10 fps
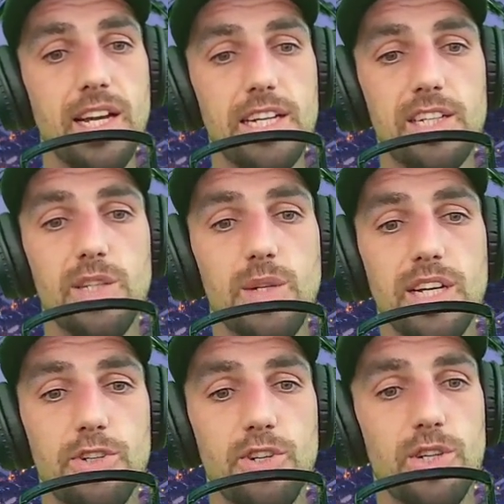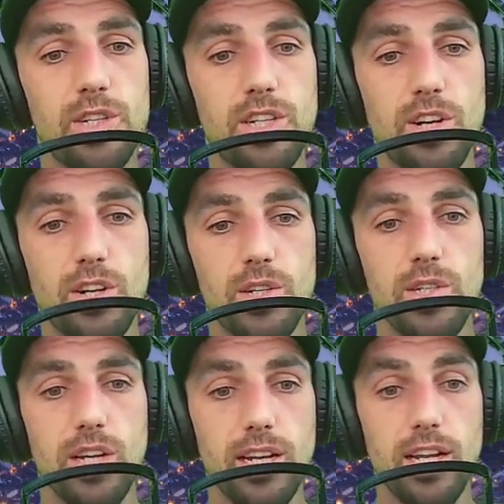The UK drug,
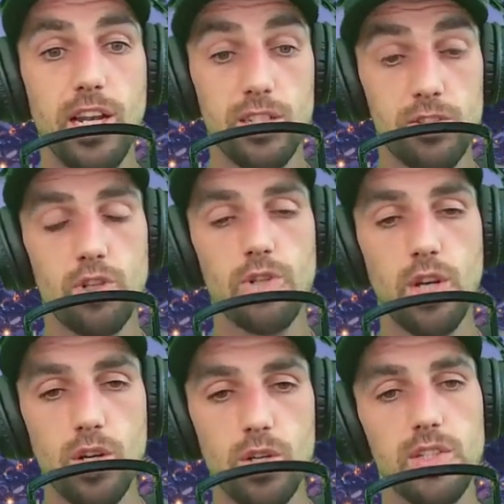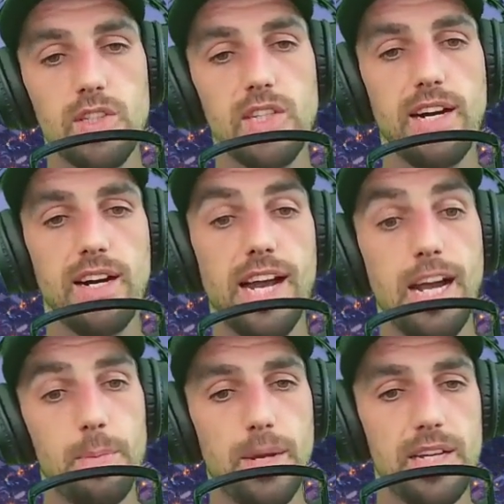do- drug laws are
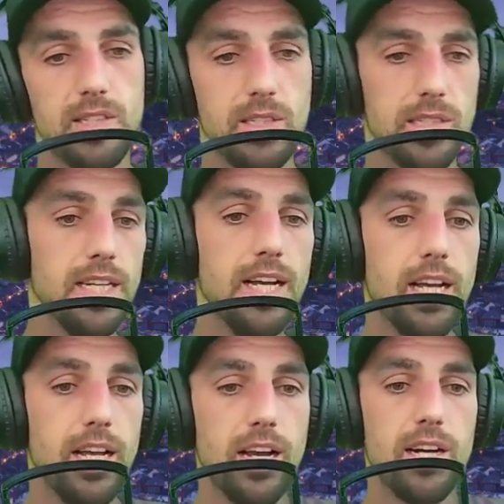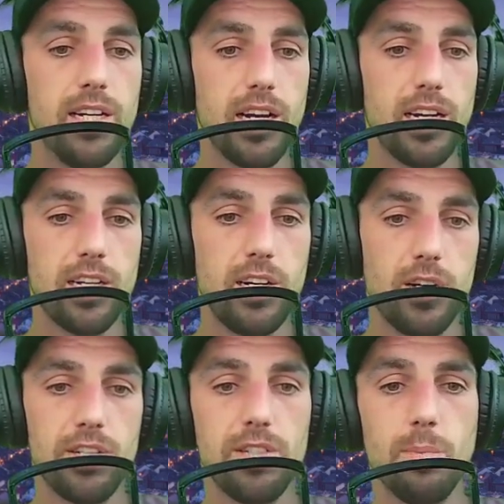haphazard I got a
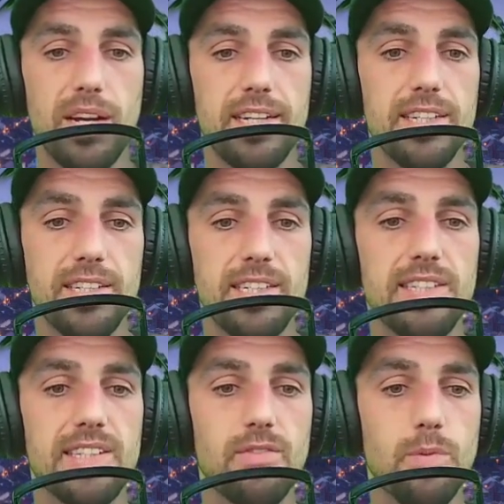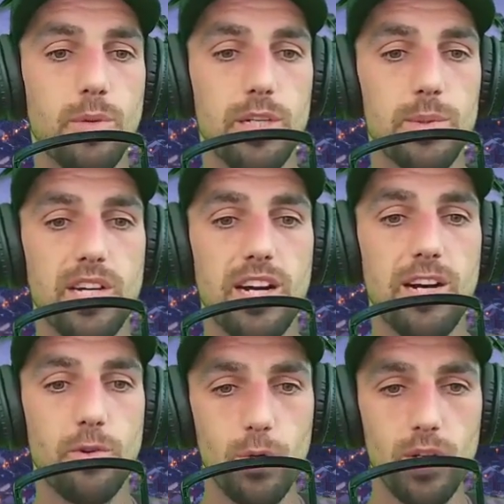caution back in 97 when I was caught
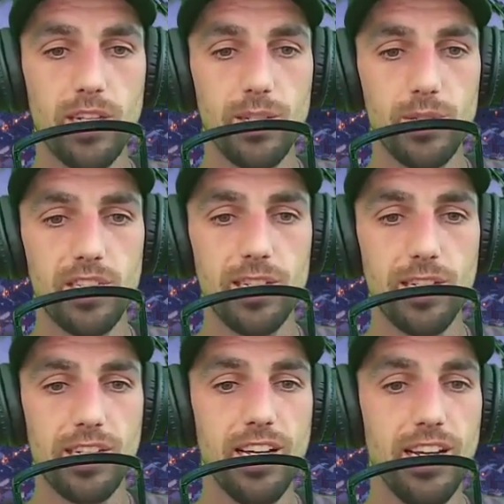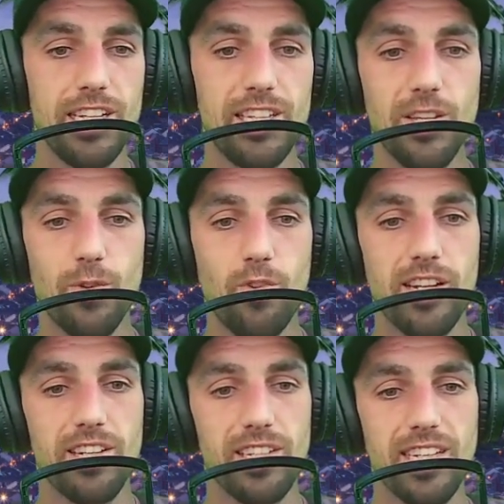rolling outside the red
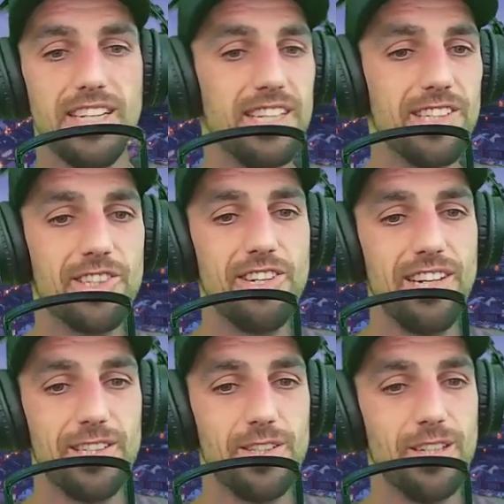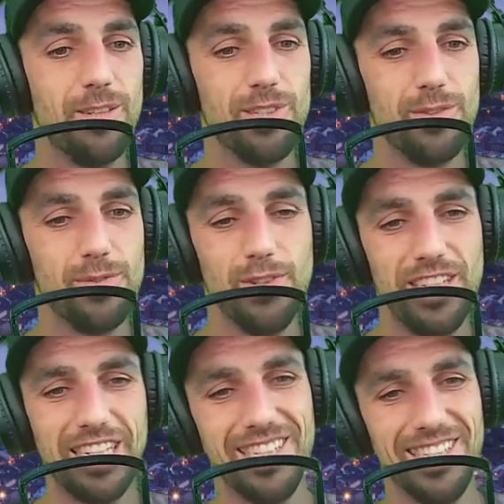eye in King's Cross was a funny
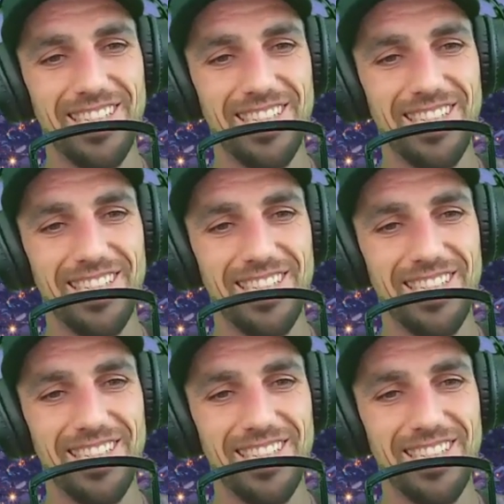night.